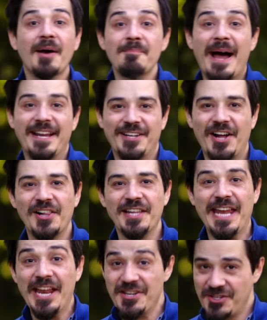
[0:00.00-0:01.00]
Some might call
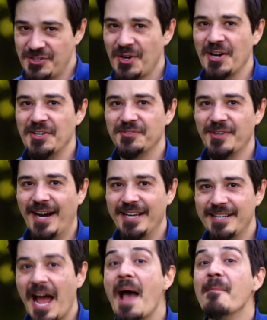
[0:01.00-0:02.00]
it insurance
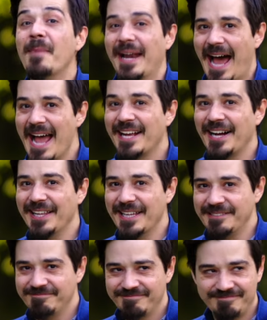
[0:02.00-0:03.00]
fraud, but I call it